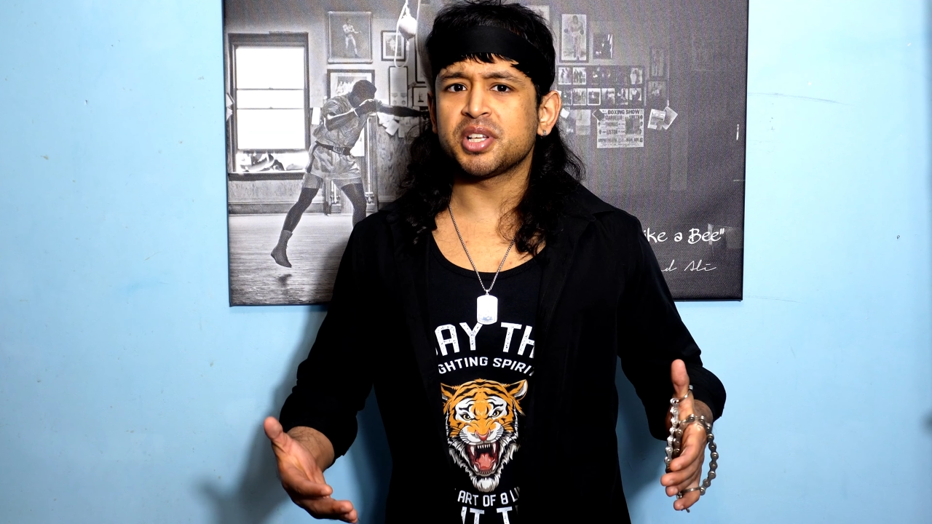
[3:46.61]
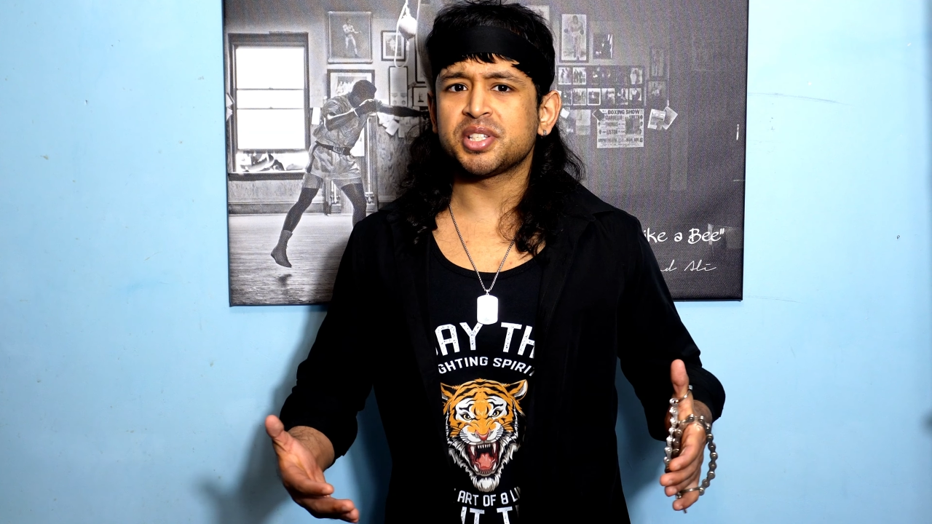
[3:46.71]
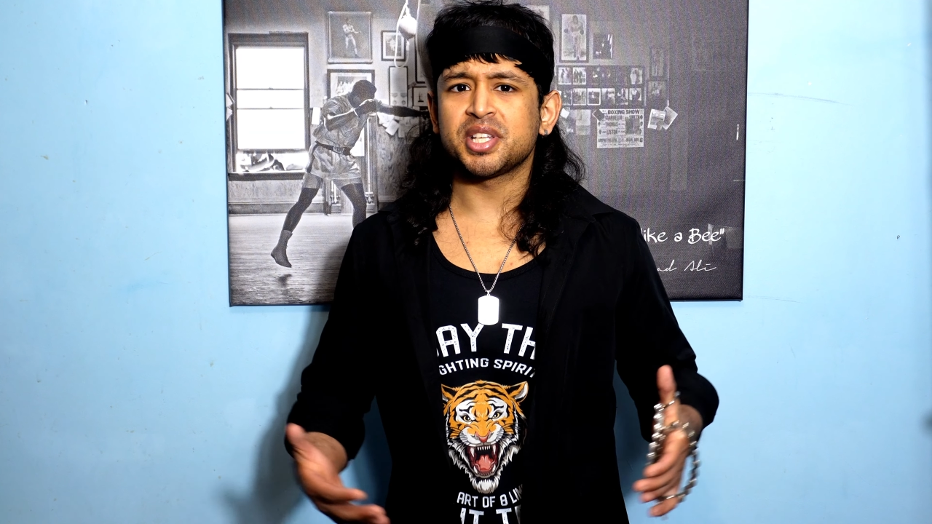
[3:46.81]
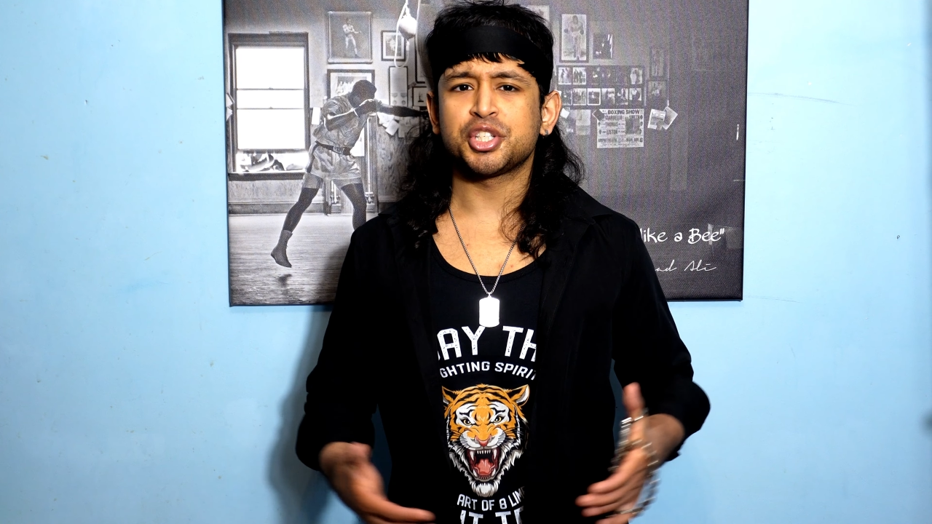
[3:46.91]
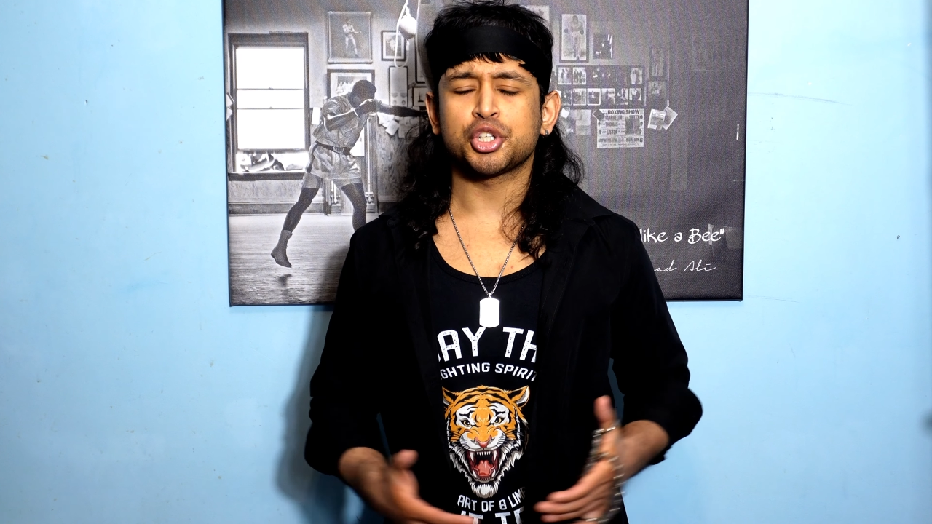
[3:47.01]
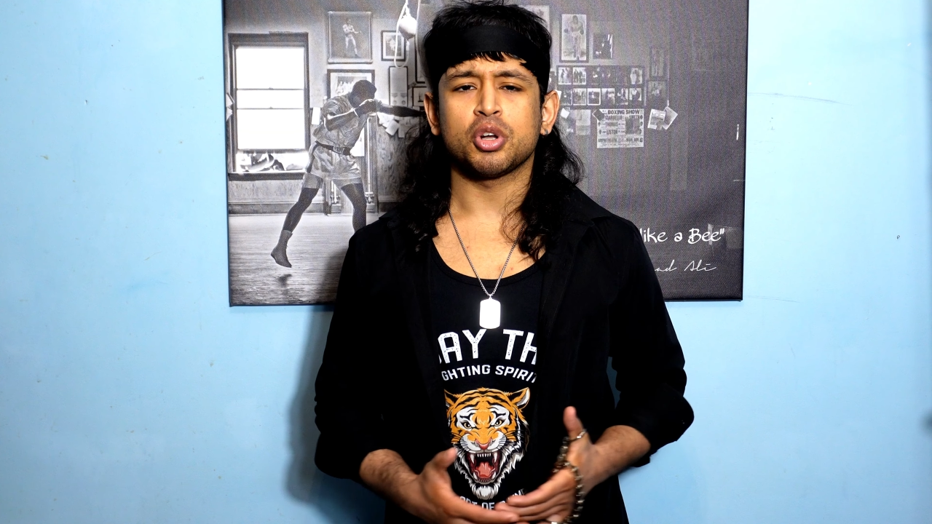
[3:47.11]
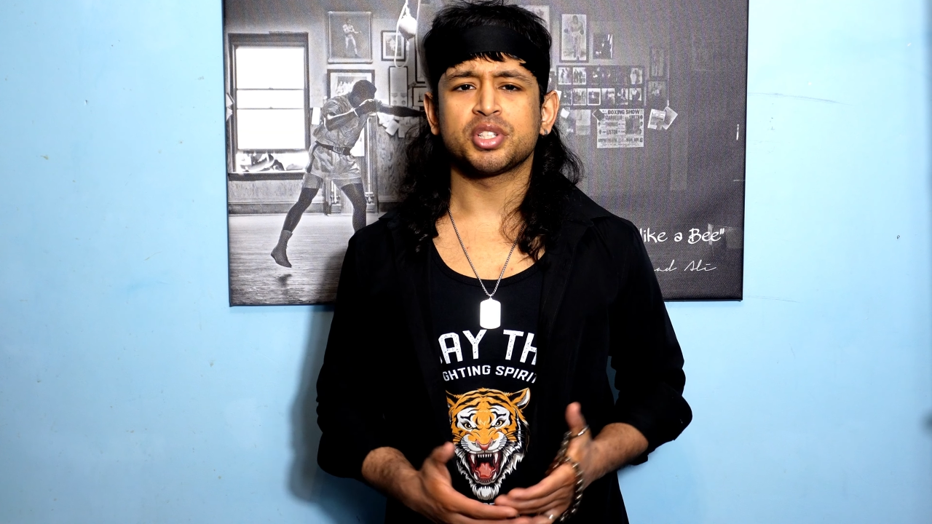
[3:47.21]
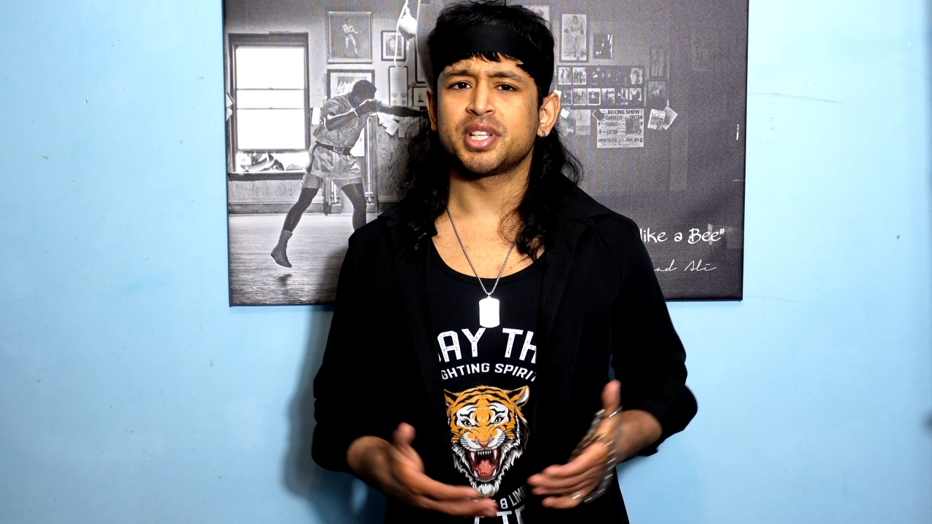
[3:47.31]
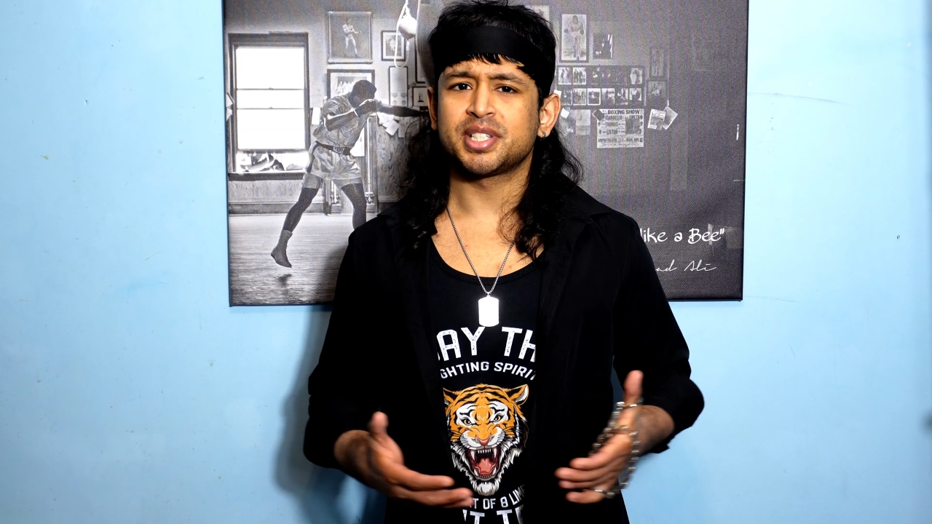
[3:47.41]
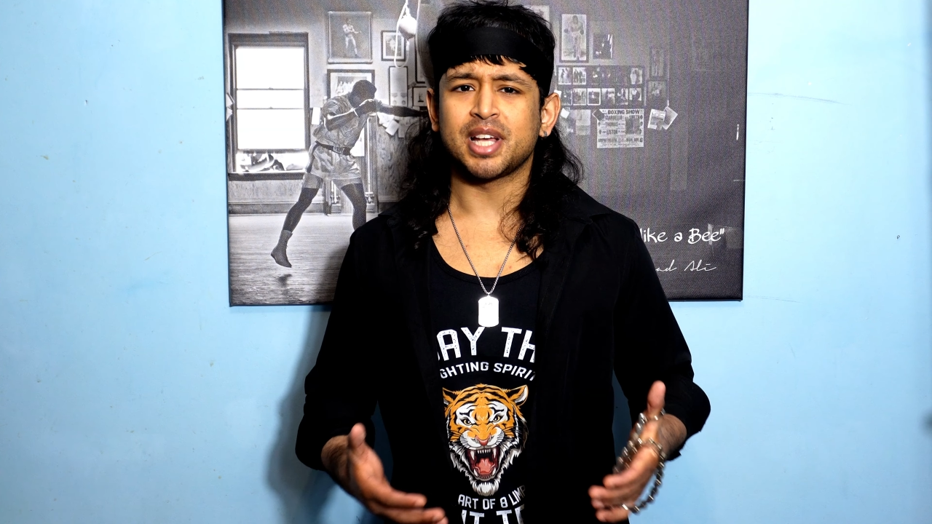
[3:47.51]
assist charts
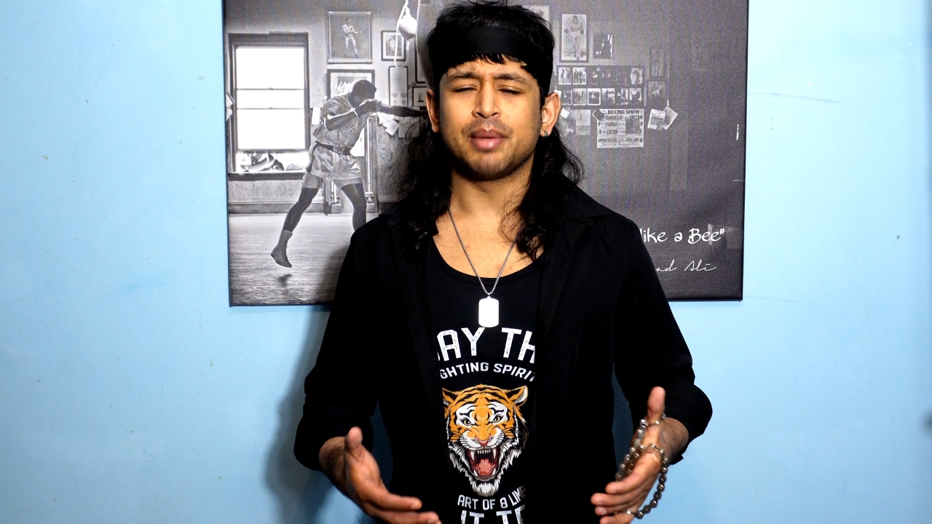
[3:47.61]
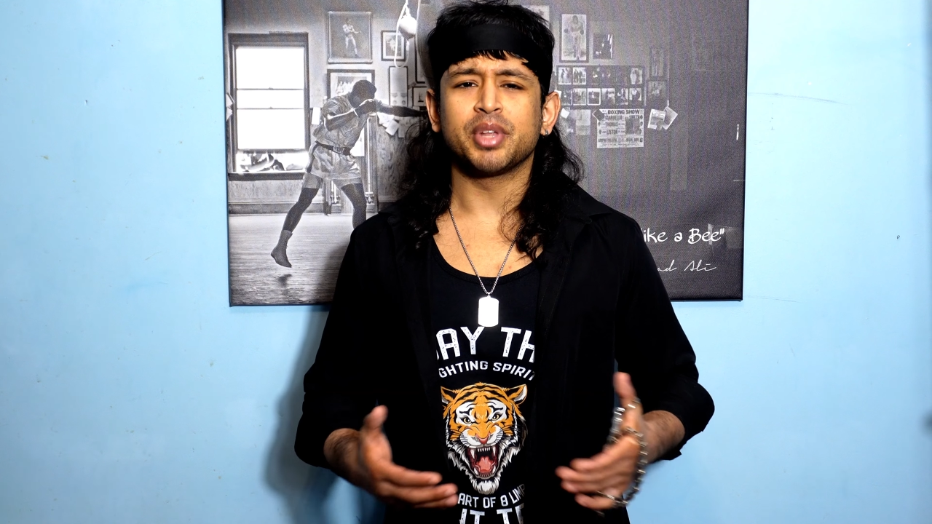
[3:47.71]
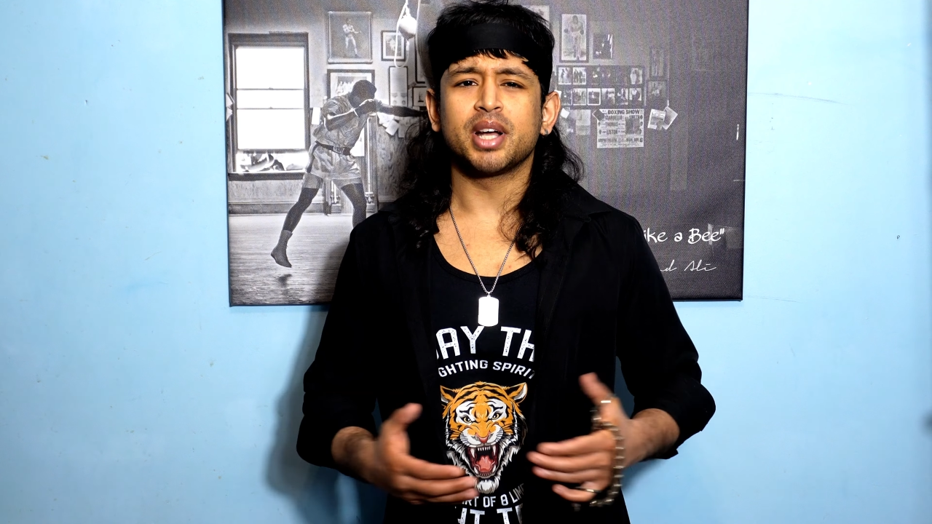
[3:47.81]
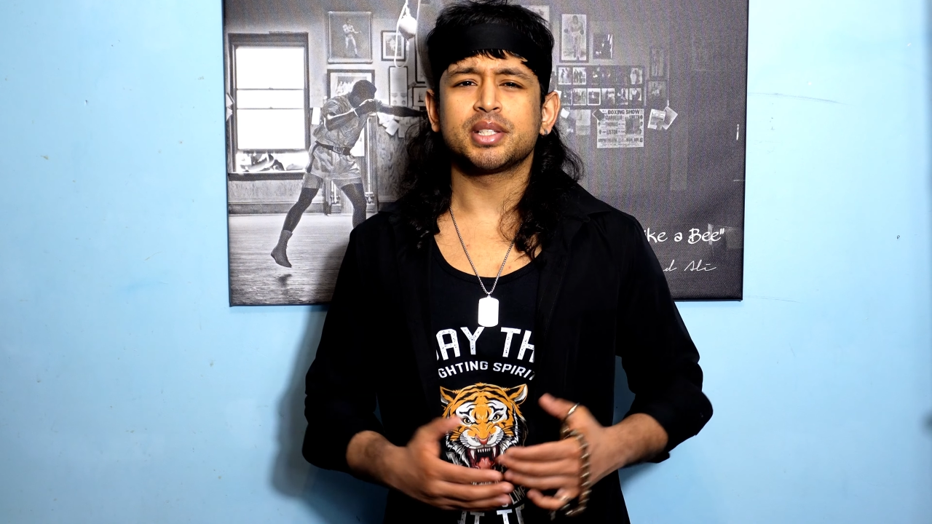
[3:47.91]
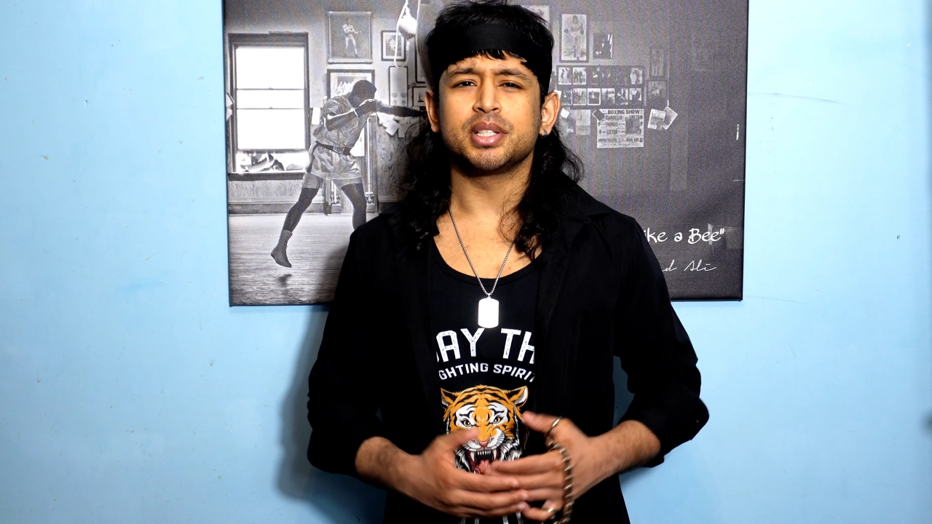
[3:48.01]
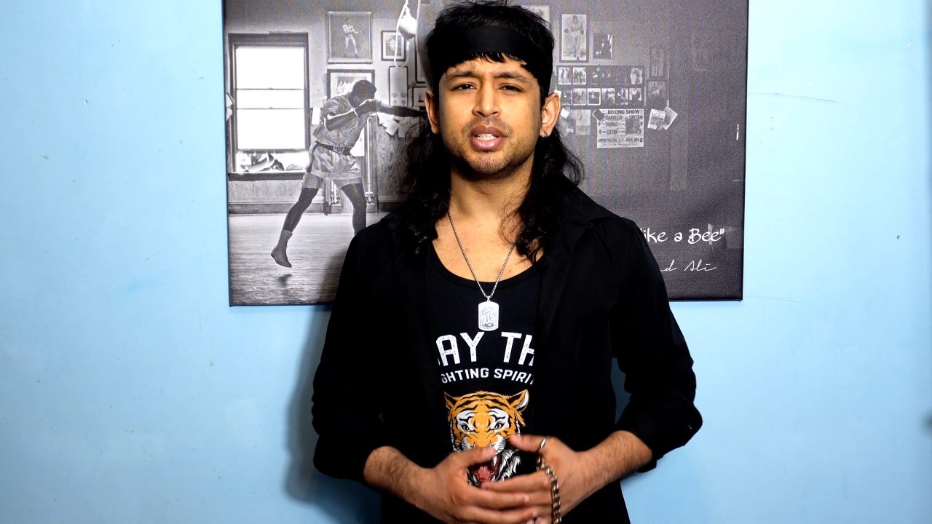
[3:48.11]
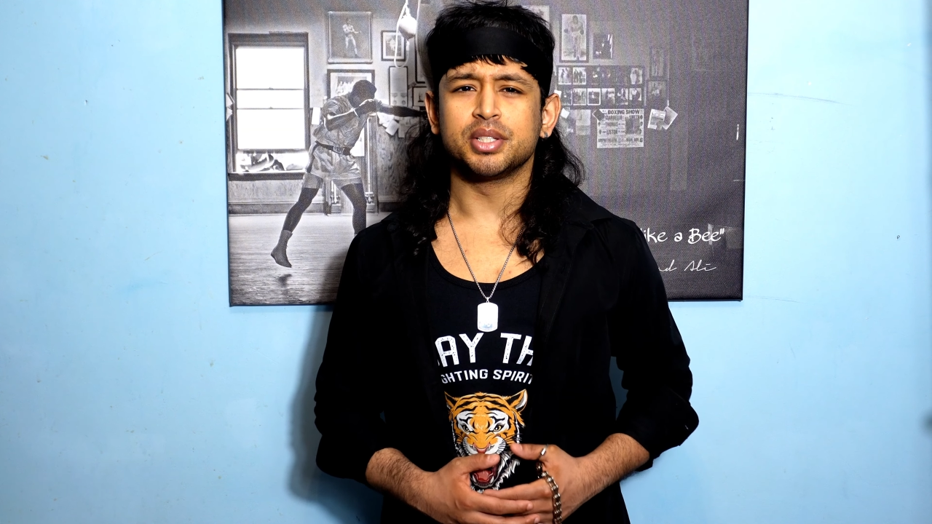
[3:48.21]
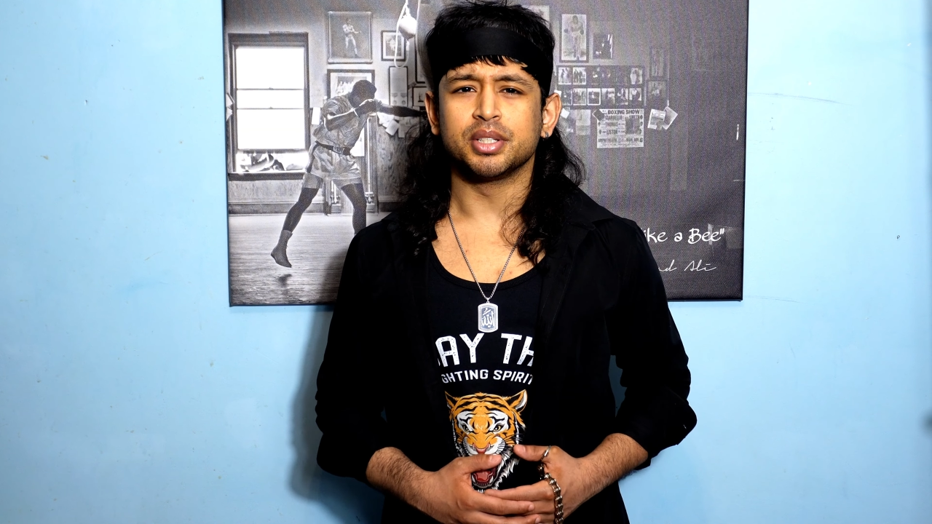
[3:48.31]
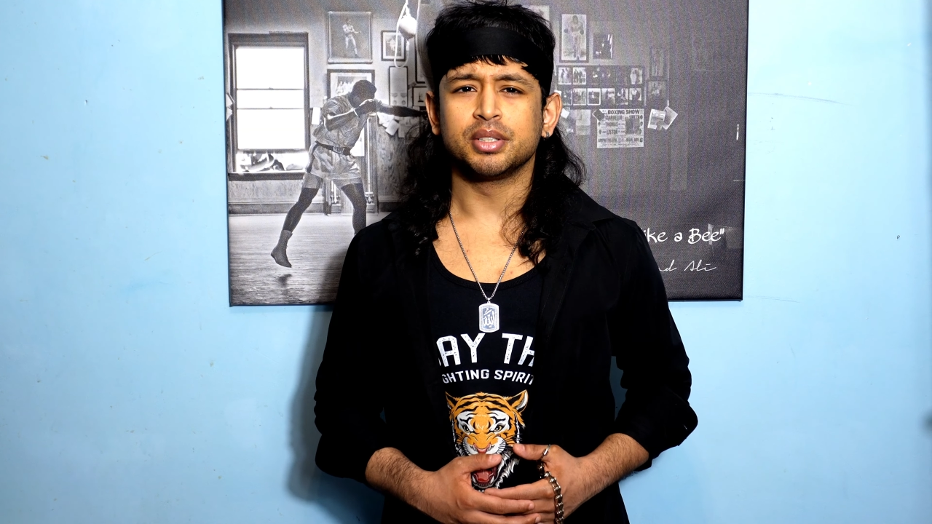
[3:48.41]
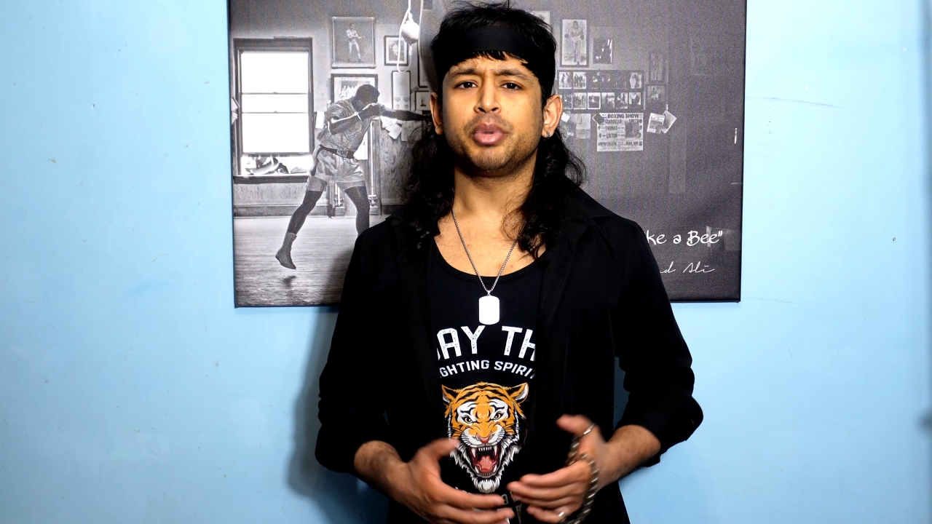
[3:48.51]
this time that season,